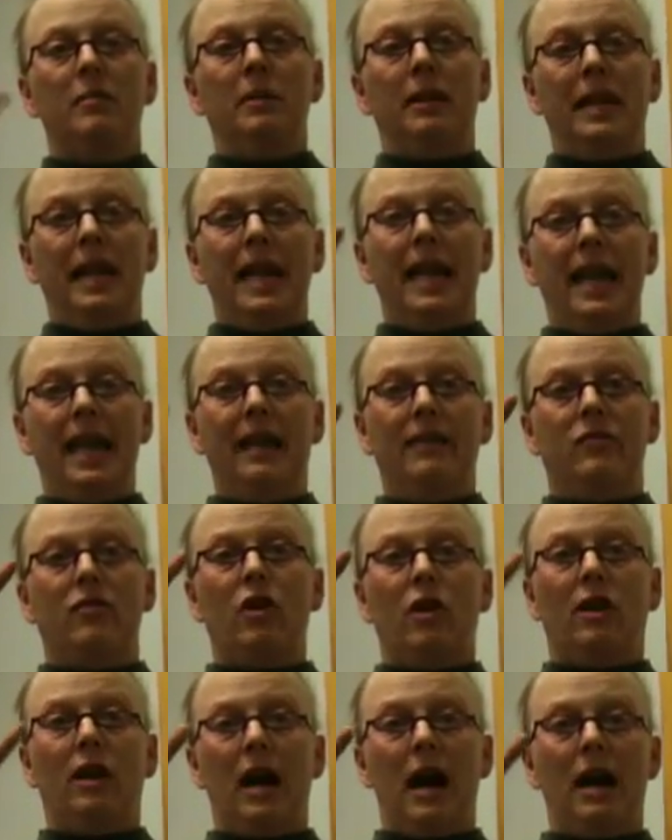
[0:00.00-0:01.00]
But hands
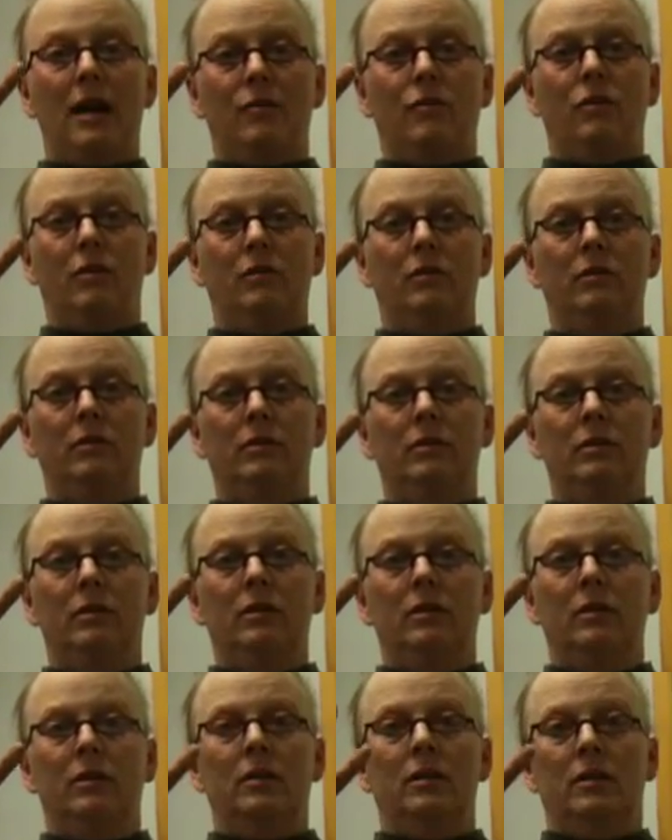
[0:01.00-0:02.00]
are chiral.
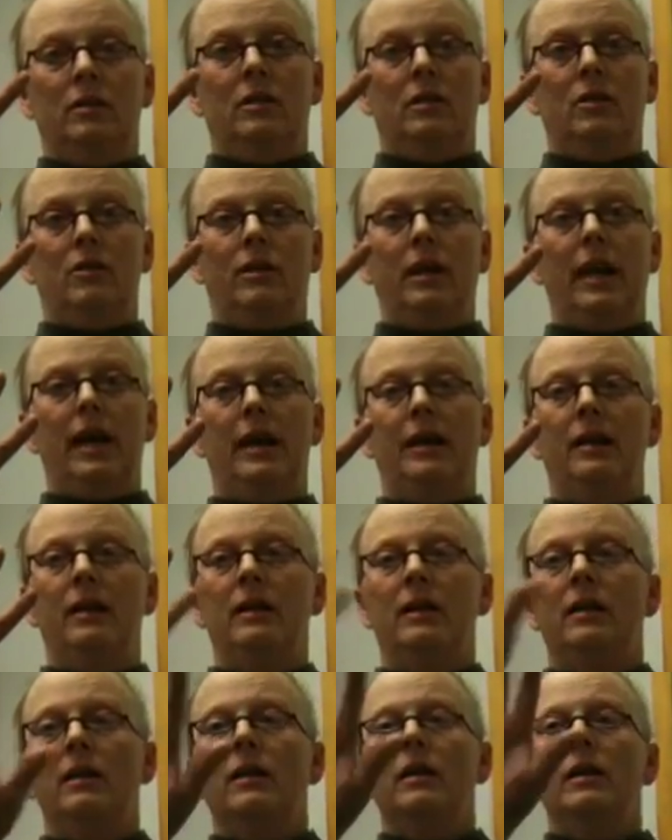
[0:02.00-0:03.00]
Okay?
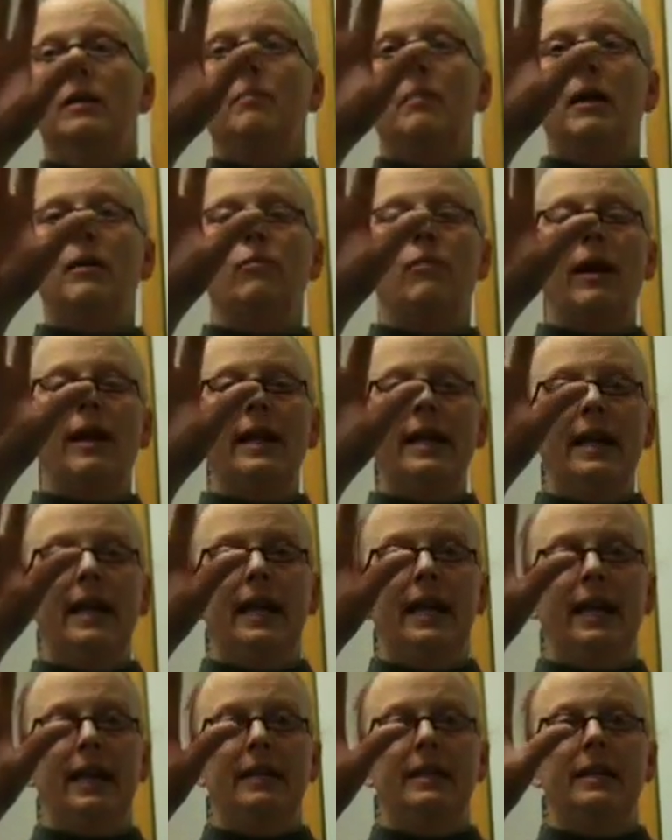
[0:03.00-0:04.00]
My right
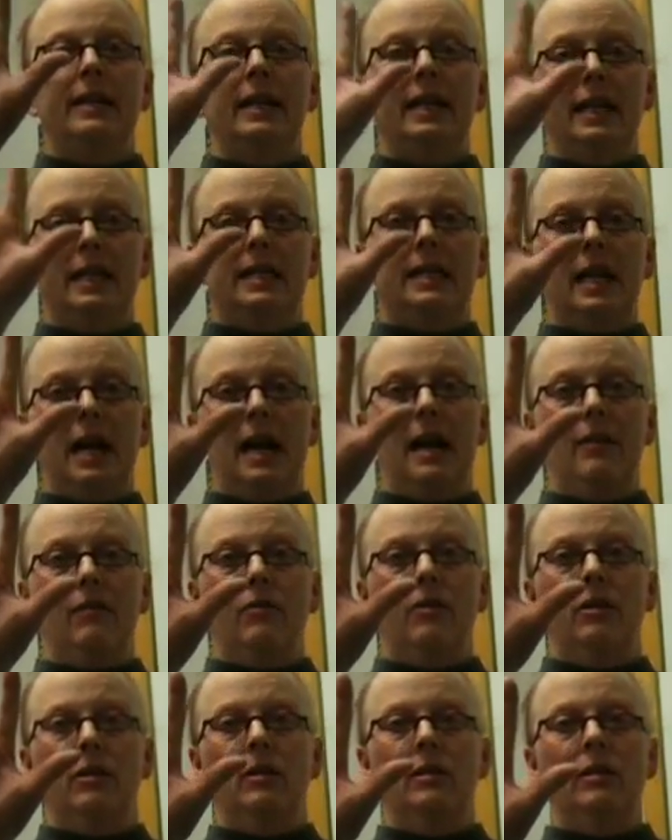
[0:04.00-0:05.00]
hand is
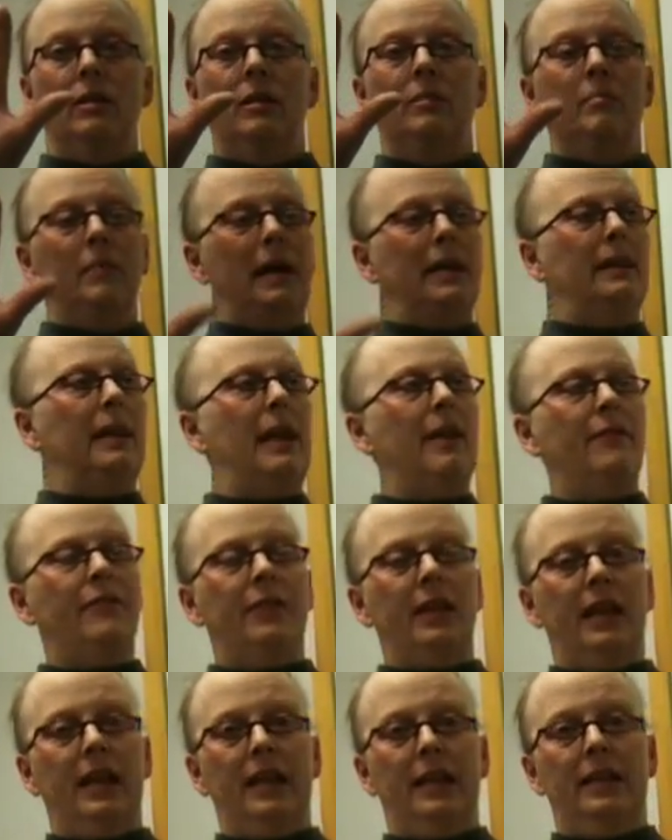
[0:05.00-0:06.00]
chiral. My left
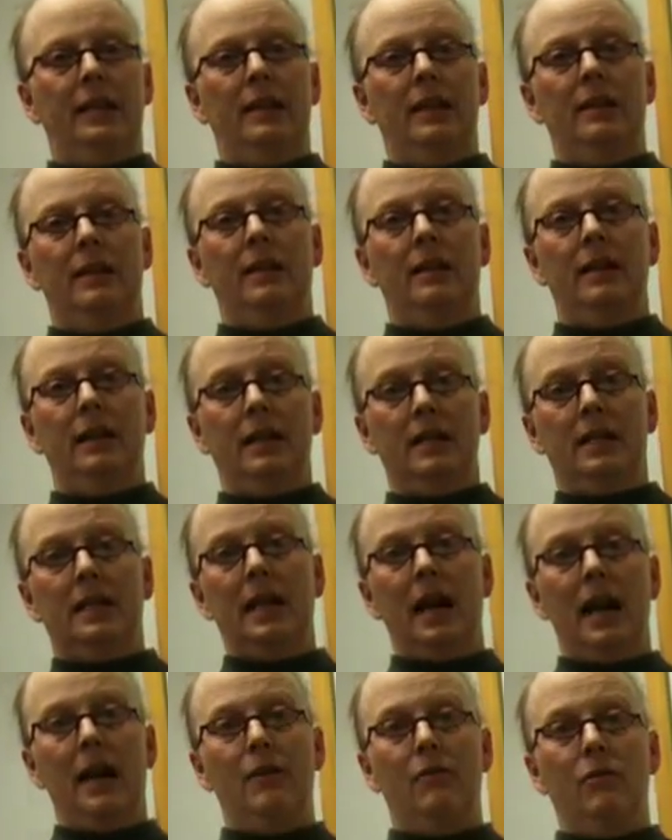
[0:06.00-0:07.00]
hand is
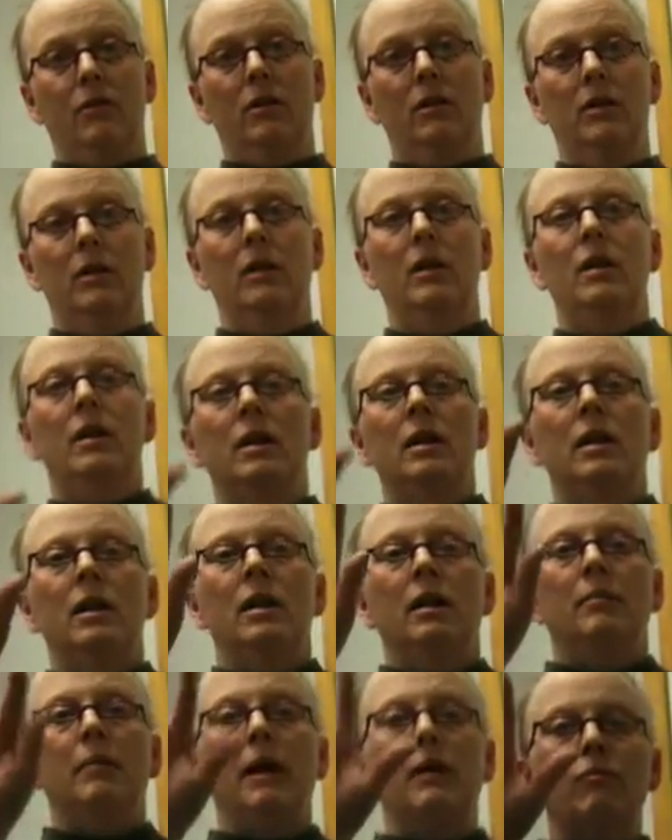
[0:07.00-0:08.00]
chiral.
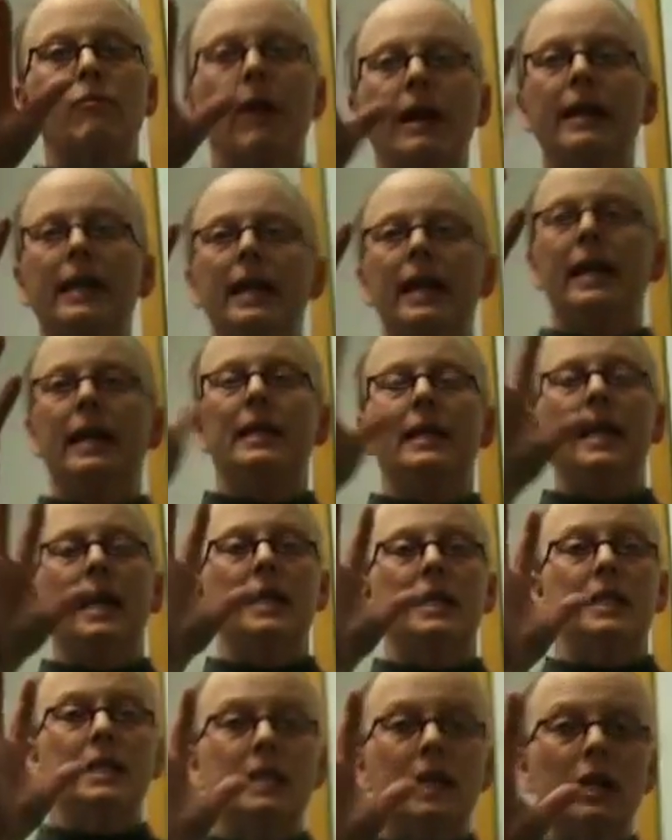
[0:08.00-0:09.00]
My right hand
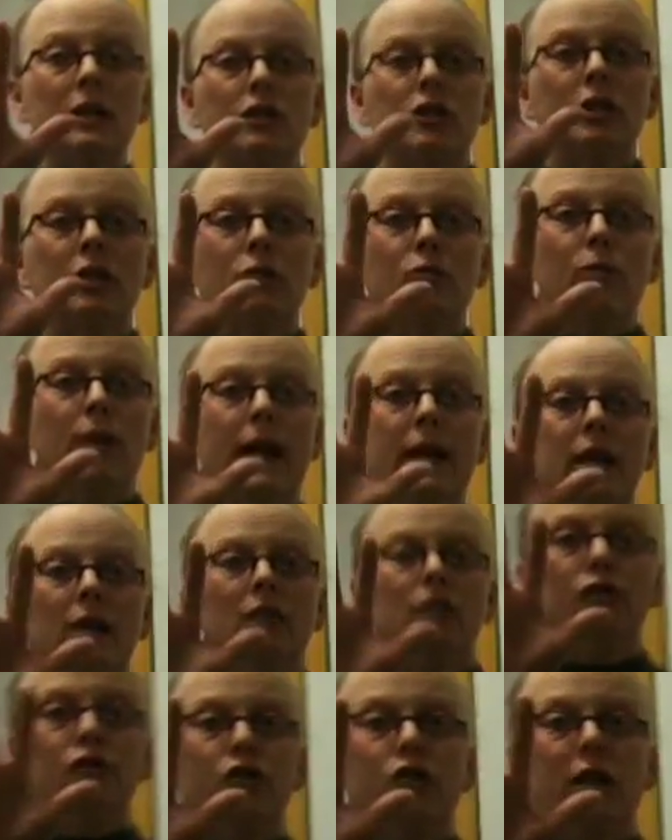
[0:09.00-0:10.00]
has such an
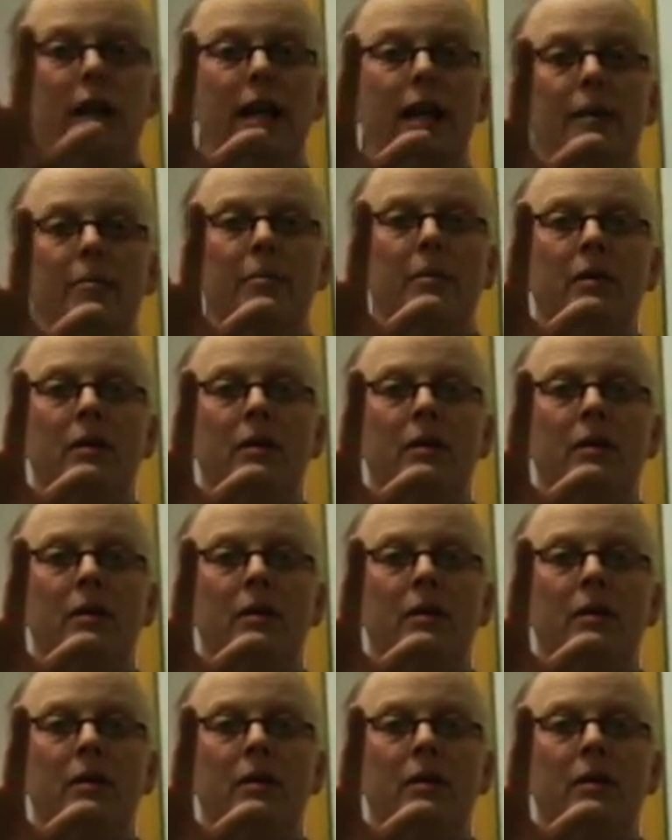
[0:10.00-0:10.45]
irregular shape